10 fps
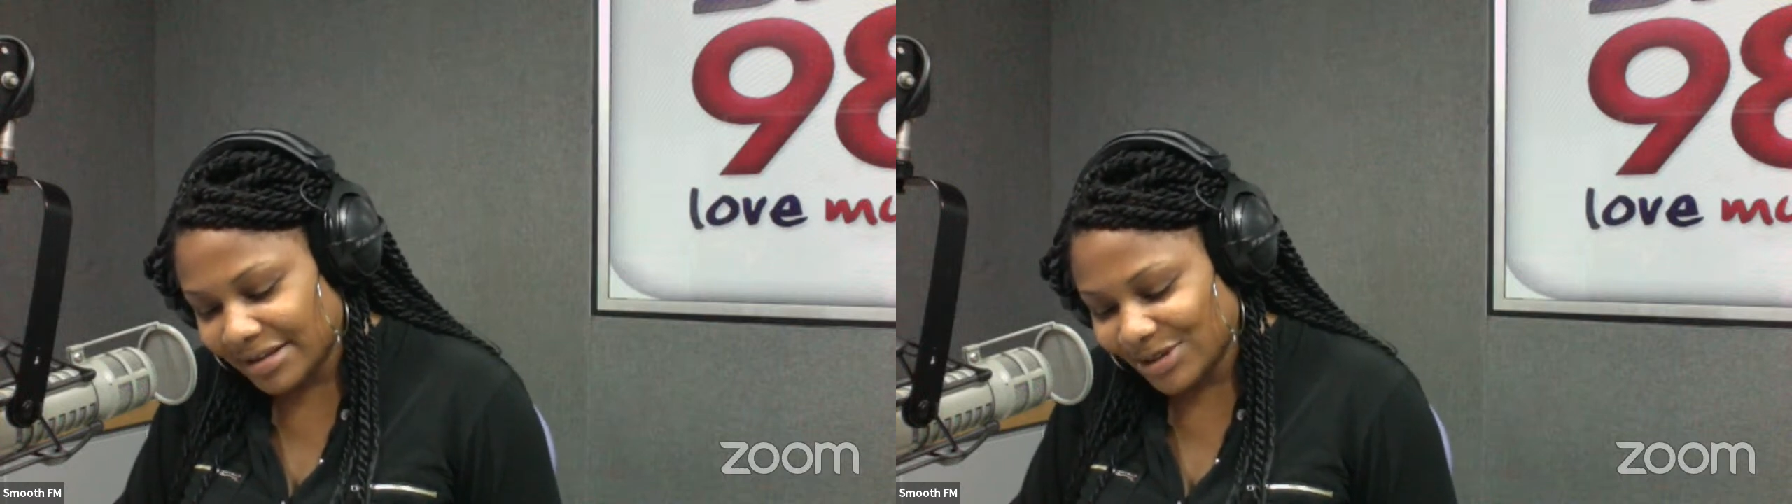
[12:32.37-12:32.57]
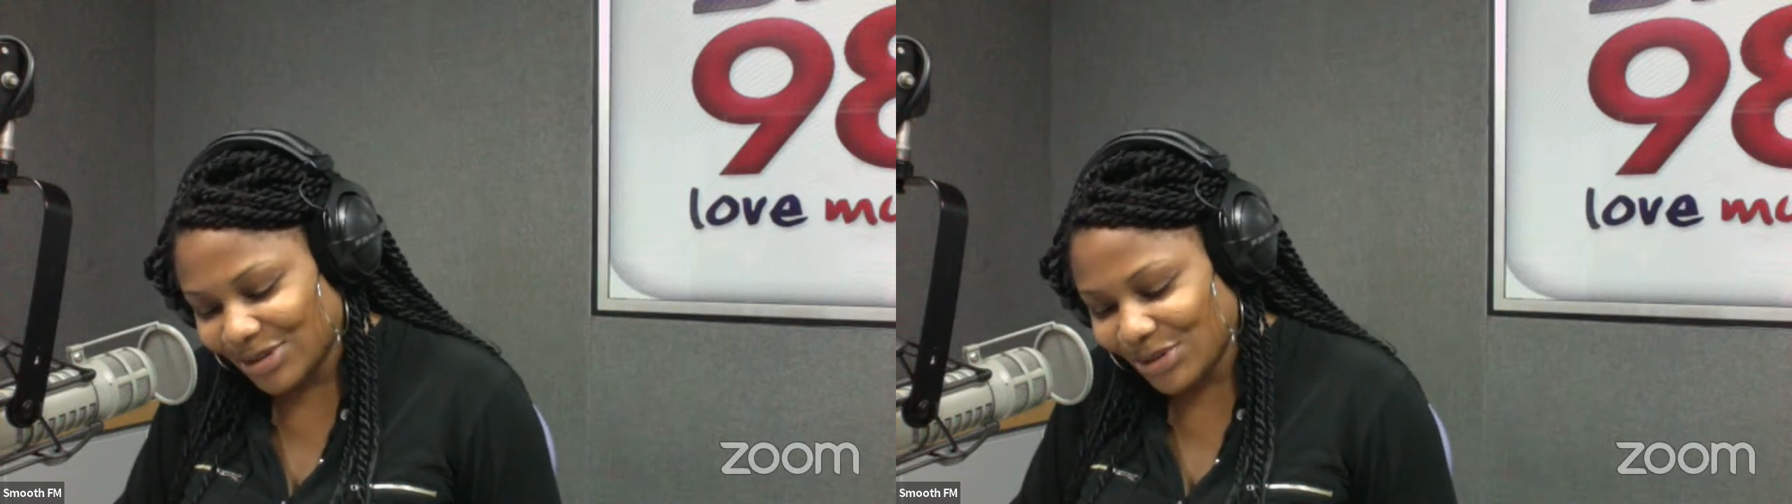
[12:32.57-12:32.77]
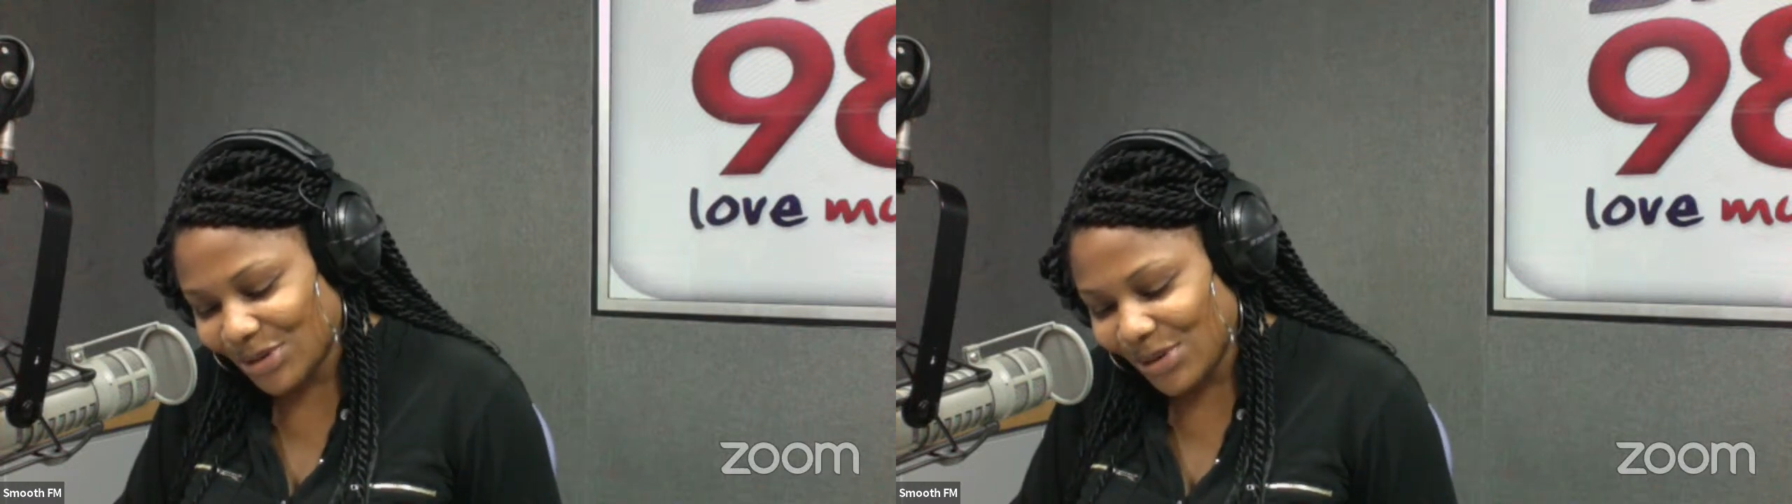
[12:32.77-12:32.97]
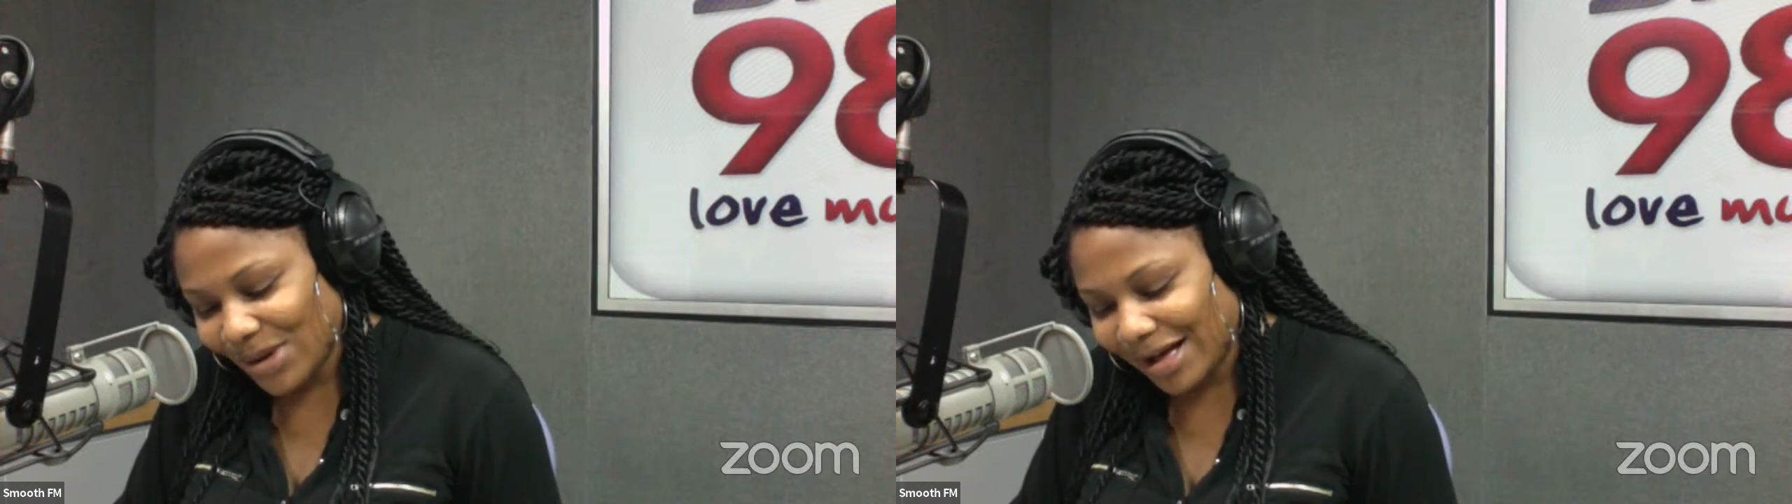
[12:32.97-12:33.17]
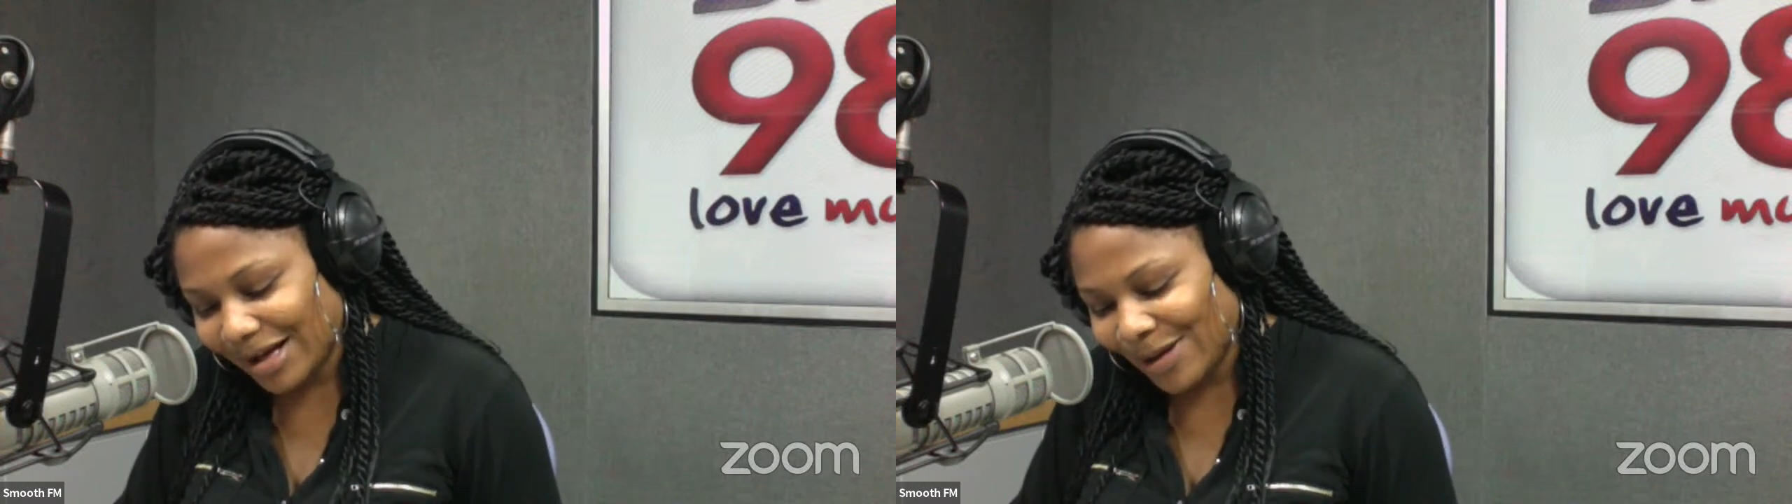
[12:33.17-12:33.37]
there's also
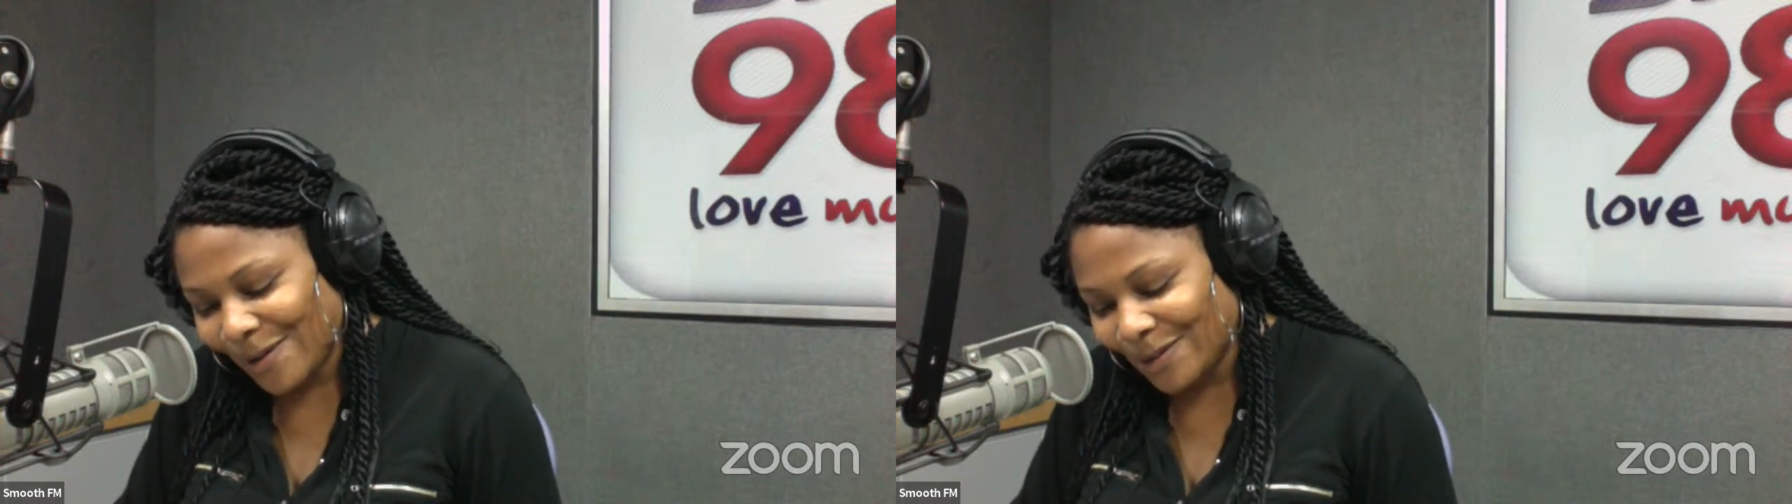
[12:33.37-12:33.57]
uh,